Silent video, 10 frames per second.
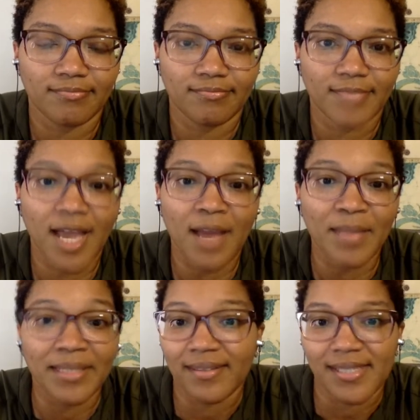
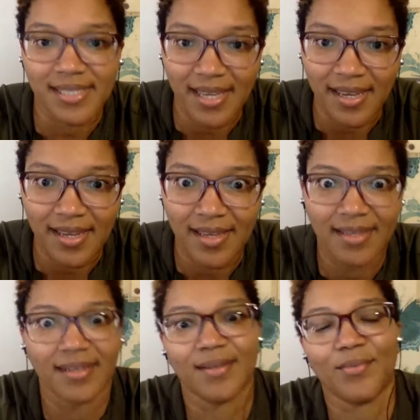commonly
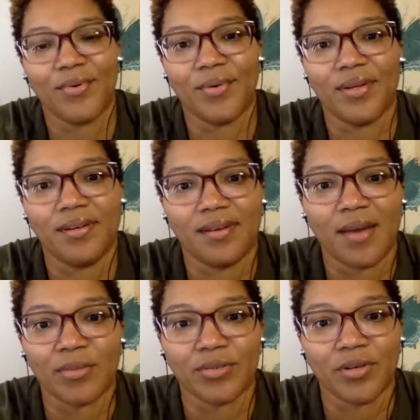said when
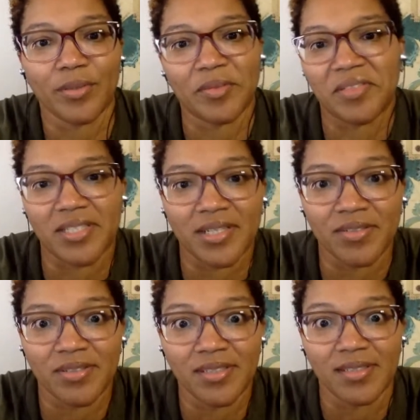I was growing up. It was just
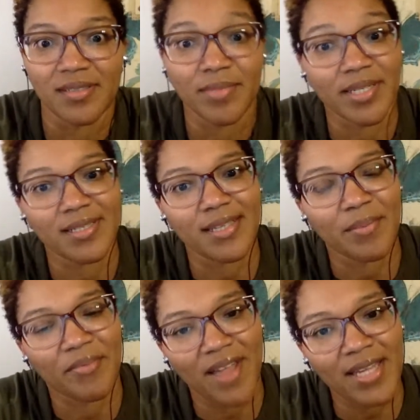understood because I
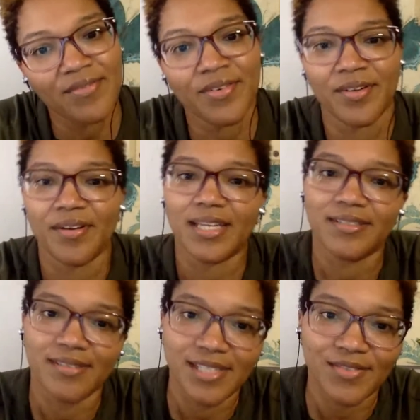provide for you, I
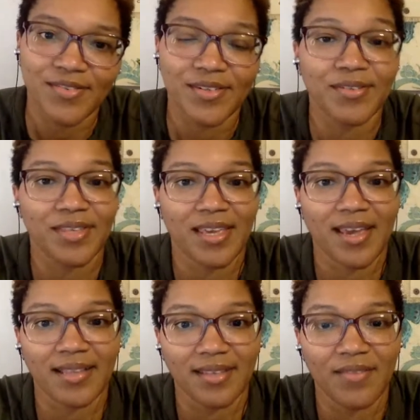do this for you,
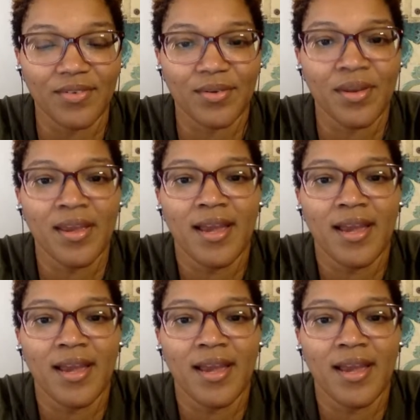that I love you.